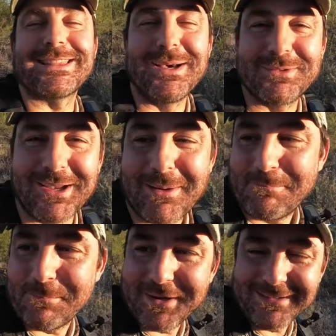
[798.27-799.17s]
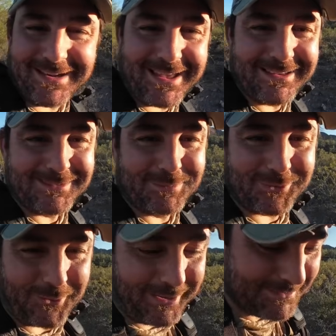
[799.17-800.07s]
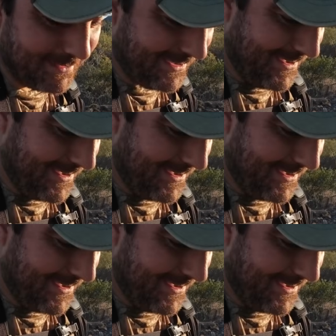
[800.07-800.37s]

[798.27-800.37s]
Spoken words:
thumbs up button and subscribe.